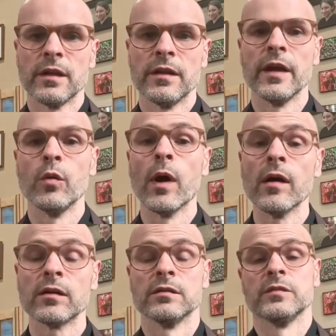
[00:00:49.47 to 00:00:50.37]
they
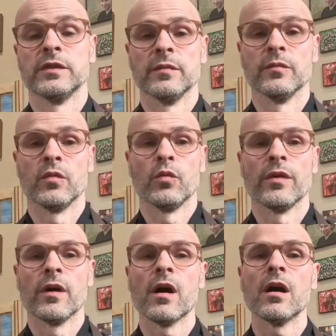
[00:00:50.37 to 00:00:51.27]
welcomed him with
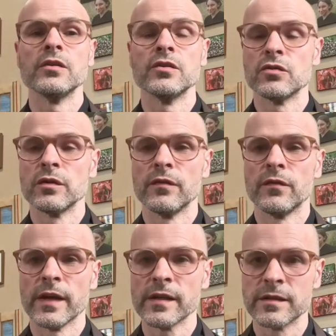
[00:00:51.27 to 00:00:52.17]
100
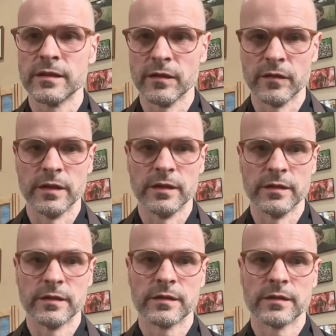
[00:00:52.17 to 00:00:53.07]

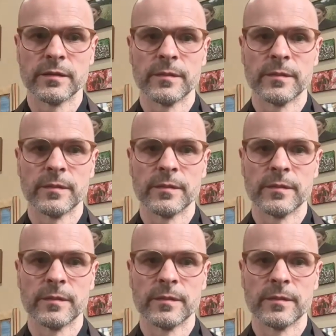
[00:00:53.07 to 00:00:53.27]
festivities.